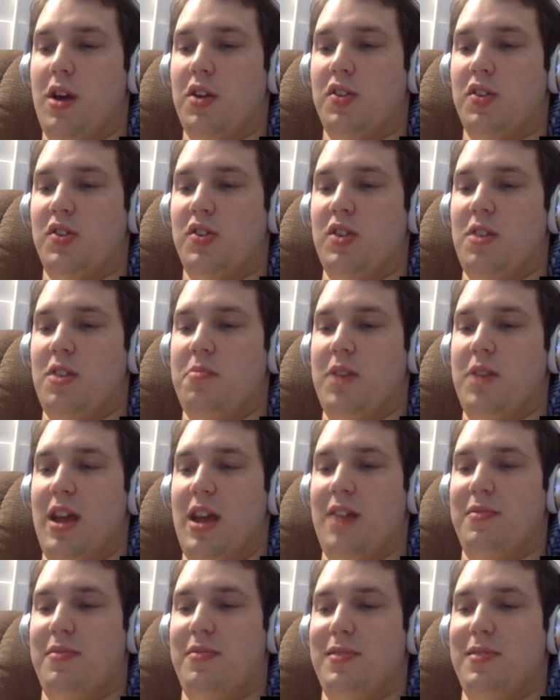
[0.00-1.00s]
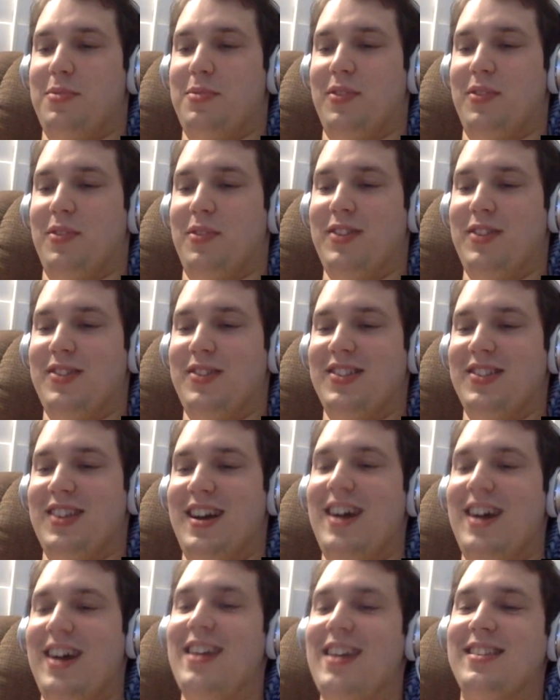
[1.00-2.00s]
I could see the pain through the professor's
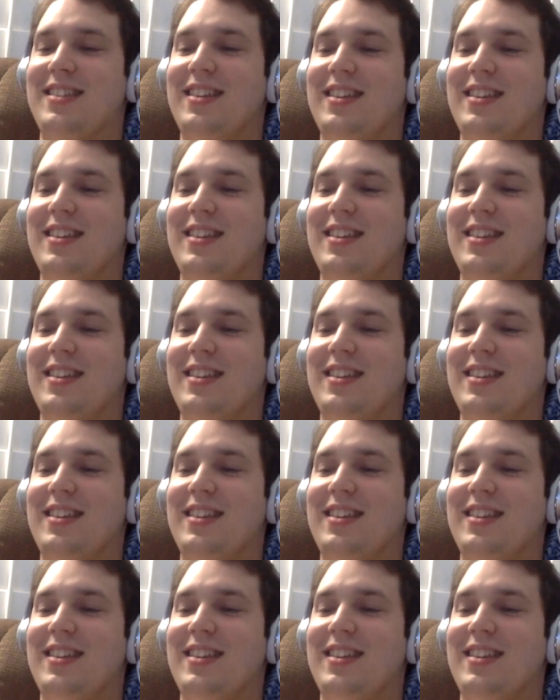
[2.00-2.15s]
eyes.